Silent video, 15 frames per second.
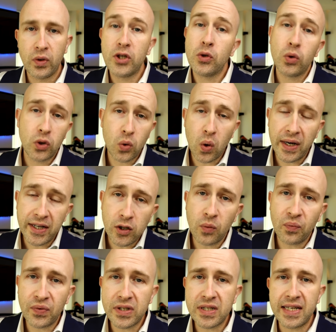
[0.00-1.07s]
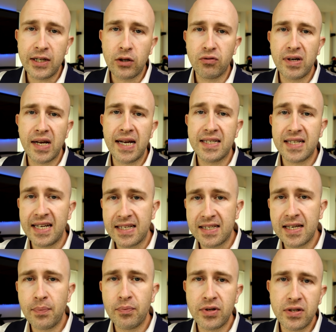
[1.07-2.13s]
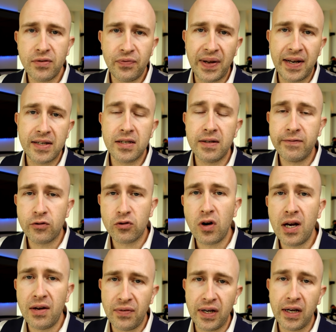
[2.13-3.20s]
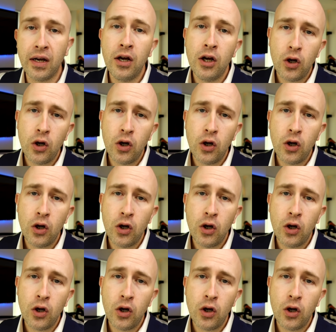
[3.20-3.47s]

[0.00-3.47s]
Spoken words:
which would quite obviously create a separate offence of driving